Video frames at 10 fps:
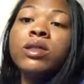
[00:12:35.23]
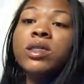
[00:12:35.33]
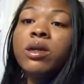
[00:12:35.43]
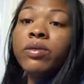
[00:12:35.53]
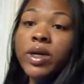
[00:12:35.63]

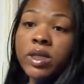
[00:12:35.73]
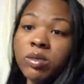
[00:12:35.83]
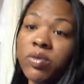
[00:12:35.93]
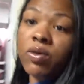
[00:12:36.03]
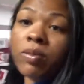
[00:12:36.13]
just harassed
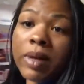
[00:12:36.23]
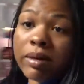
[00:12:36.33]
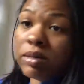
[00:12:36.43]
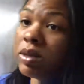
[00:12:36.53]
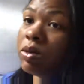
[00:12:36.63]
me for a
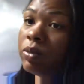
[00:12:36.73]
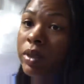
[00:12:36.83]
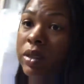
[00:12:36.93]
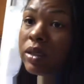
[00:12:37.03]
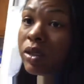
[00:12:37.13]
popsicle
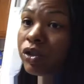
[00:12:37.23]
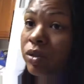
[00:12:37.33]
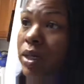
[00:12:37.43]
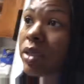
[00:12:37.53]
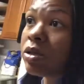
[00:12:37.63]
because, as
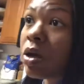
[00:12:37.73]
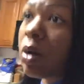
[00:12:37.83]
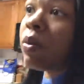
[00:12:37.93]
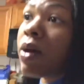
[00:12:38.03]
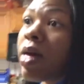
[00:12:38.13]
you guys
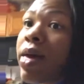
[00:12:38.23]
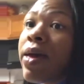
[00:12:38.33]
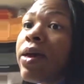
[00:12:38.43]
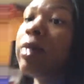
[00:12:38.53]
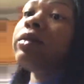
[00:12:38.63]
know,
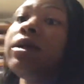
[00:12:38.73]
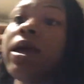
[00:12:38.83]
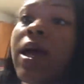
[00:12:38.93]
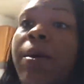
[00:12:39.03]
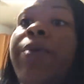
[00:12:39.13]

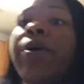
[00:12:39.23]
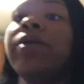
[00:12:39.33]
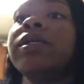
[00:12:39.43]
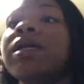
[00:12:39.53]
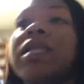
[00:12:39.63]
I
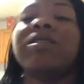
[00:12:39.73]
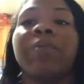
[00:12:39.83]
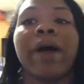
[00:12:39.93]
bought tons of